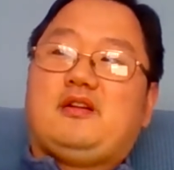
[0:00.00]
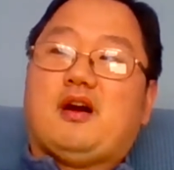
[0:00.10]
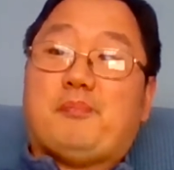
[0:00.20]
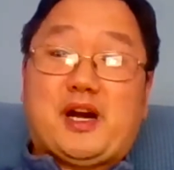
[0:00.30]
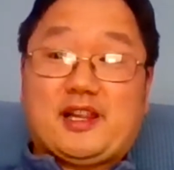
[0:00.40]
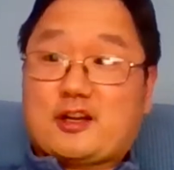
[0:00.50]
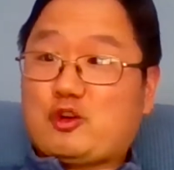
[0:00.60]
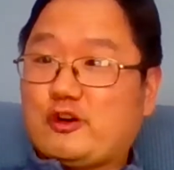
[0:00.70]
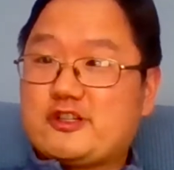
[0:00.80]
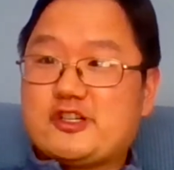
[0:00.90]
Appellate
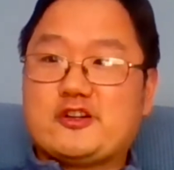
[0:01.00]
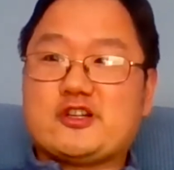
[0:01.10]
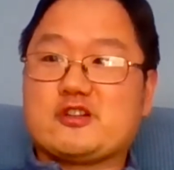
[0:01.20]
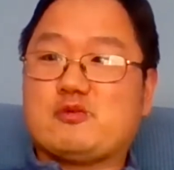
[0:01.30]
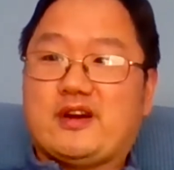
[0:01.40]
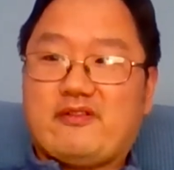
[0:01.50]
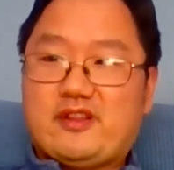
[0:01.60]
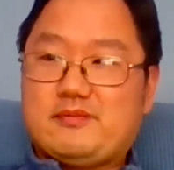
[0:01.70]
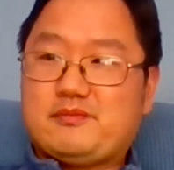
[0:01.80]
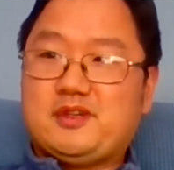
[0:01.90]
court judges, one of
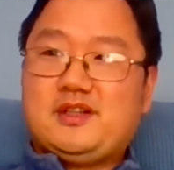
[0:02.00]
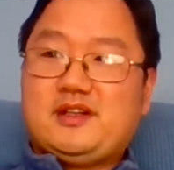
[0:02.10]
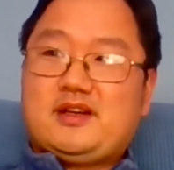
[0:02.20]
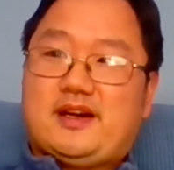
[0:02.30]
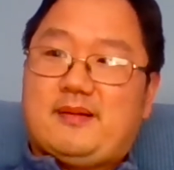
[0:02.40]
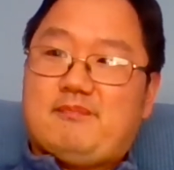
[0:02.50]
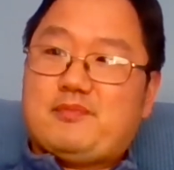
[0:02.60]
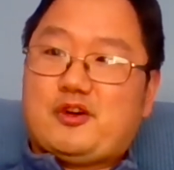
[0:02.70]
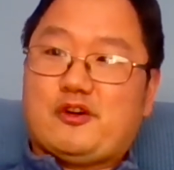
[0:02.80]
them, her